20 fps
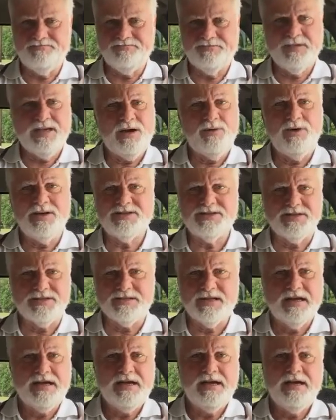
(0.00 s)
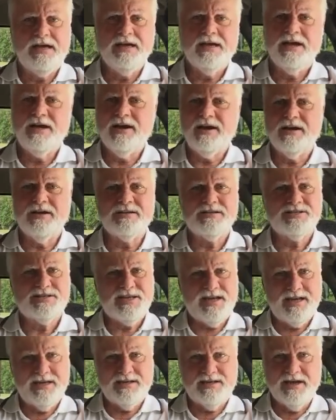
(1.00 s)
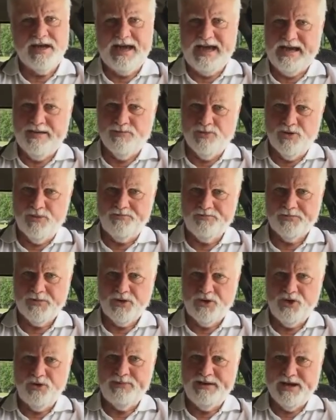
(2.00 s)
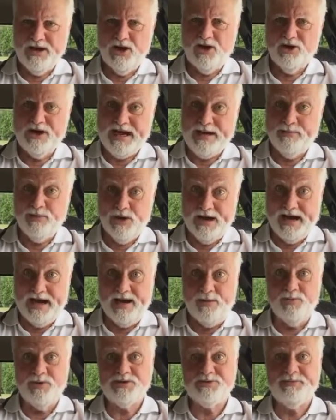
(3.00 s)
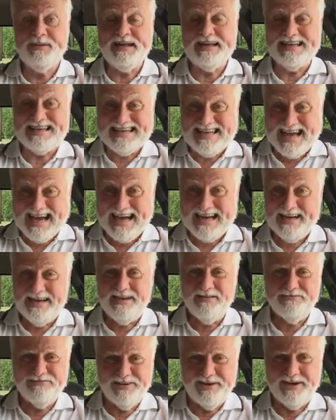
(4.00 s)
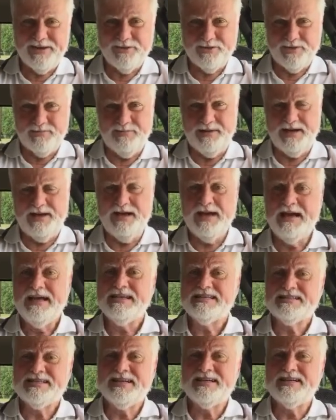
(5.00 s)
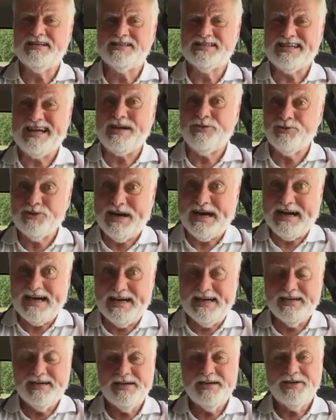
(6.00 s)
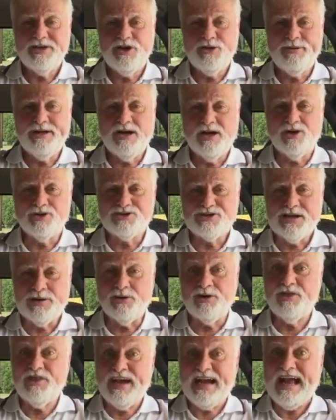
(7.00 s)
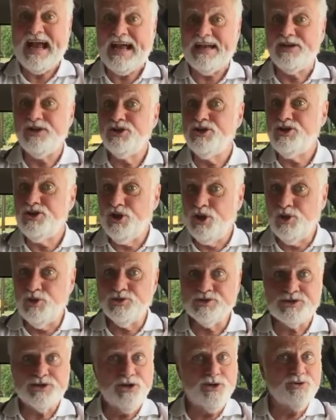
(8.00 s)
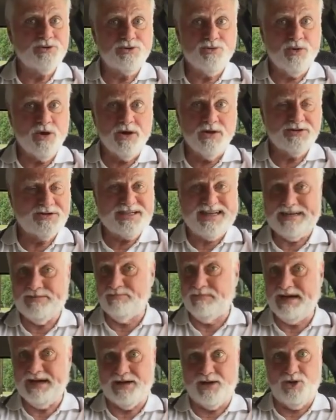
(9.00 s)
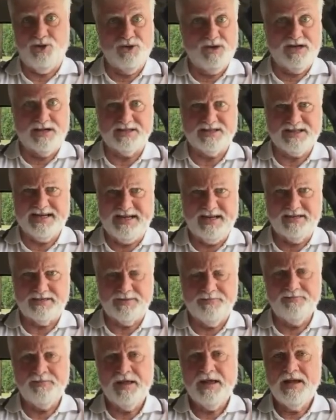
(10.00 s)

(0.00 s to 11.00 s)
now, watch this. God said to Abram, You'll be called Abraham, which means daddy, father of many, said to Sarai, You'll be called Sarah. They had to use those words. Didn't make a whole lot of sense.